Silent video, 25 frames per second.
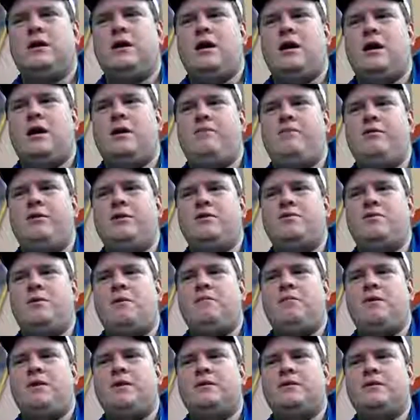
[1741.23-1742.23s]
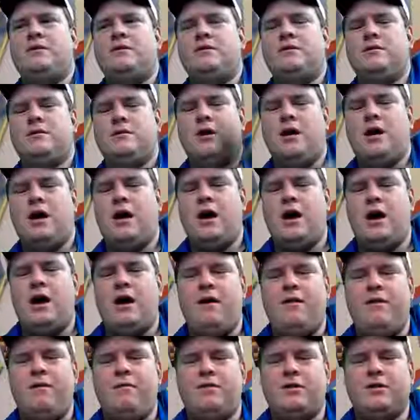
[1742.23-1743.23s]
A pretty sweet piece.
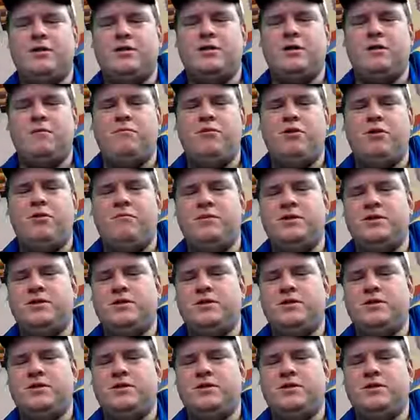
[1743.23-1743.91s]
And then we're just going to put him in his